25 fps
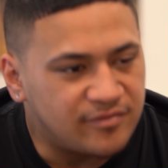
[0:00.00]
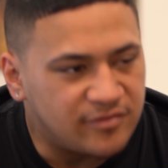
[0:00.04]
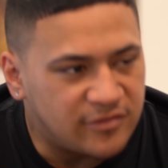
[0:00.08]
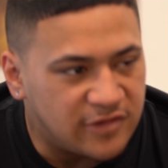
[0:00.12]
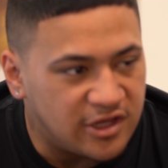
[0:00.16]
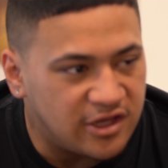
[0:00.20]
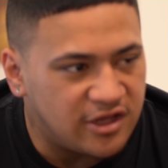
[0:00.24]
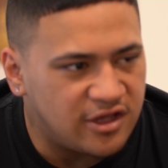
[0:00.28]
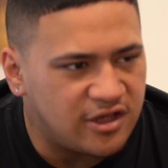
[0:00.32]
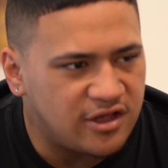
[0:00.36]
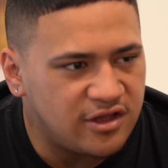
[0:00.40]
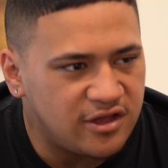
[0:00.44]

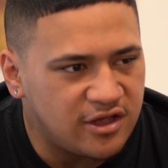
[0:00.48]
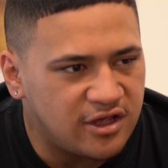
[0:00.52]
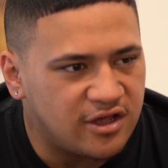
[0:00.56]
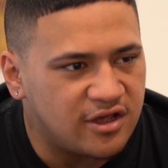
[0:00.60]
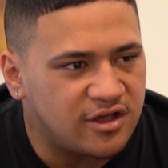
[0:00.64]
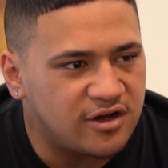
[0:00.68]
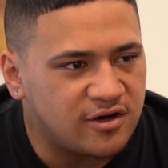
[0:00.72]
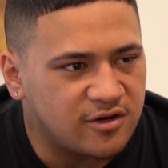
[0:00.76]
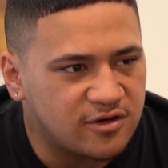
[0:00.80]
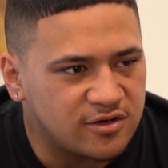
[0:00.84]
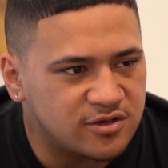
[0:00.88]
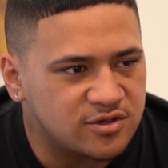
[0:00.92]

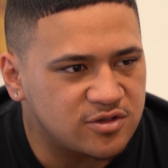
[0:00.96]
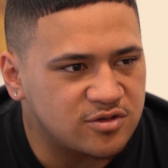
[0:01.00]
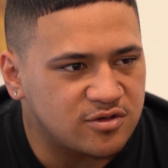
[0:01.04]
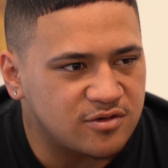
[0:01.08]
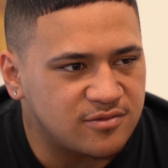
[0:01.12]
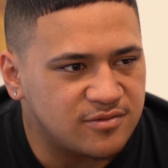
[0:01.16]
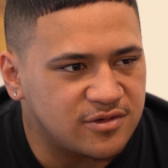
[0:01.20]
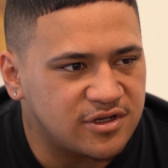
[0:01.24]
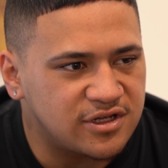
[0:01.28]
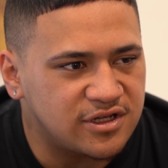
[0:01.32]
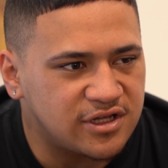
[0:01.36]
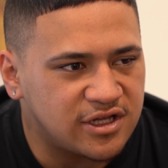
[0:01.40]
Yeah, a lot of
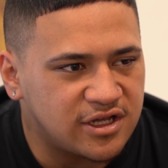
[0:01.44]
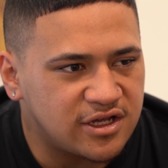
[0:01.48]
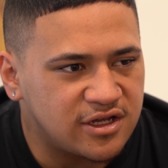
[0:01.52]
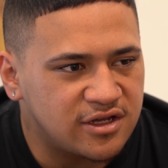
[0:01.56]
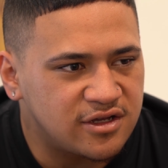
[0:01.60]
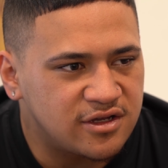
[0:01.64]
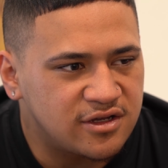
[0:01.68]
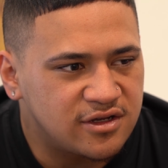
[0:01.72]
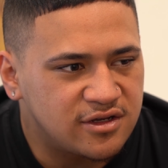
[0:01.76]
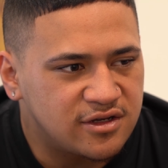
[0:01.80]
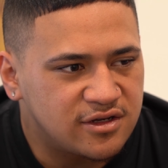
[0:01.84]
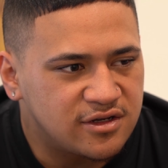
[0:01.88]
trauma and
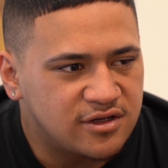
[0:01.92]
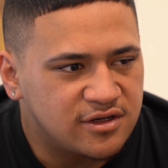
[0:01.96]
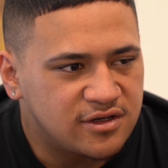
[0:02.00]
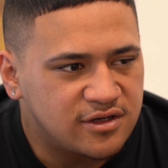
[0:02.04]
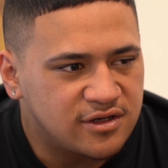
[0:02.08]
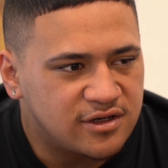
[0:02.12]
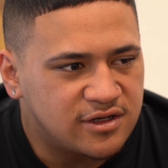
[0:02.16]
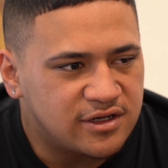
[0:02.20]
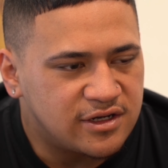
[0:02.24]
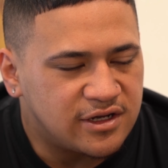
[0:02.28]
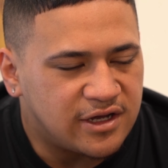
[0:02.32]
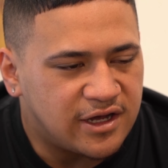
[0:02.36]
that.
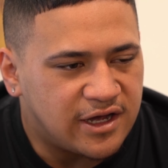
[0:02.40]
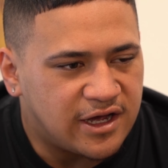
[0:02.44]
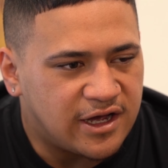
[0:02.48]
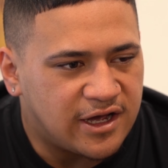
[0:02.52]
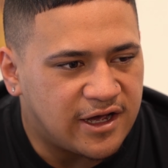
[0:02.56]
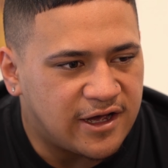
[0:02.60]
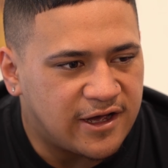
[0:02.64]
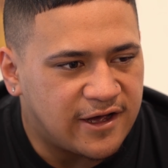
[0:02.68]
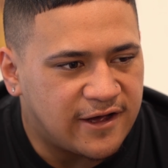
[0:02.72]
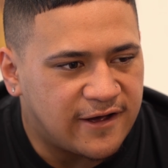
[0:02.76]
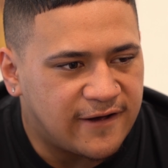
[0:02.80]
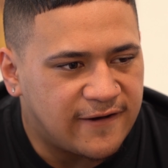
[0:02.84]

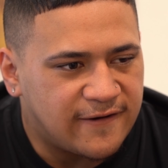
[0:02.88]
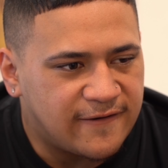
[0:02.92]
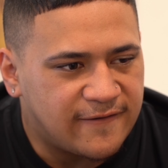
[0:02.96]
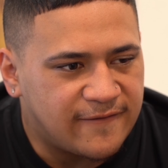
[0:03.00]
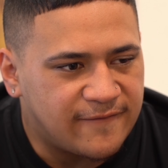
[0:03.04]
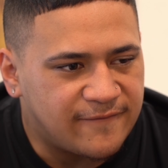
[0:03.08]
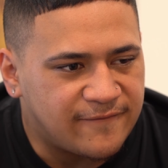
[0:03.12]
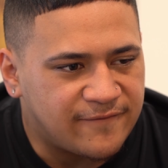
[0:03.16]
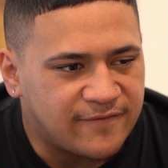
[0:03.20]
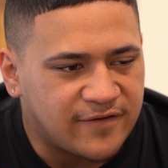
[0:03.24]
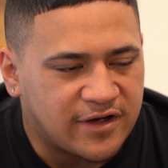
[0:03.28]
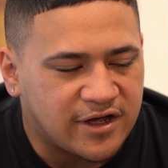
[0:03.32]

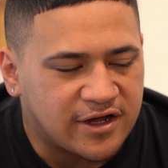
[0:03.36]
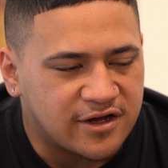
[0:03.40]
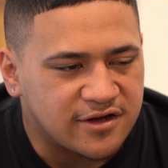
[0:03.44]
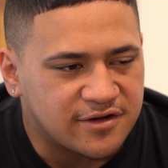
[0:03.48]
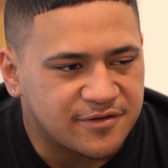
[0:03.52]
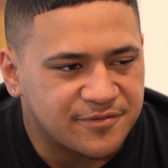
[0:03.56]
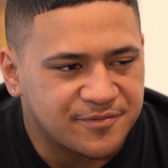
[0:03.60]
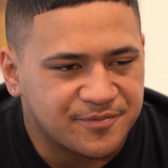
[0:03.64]
Fuck.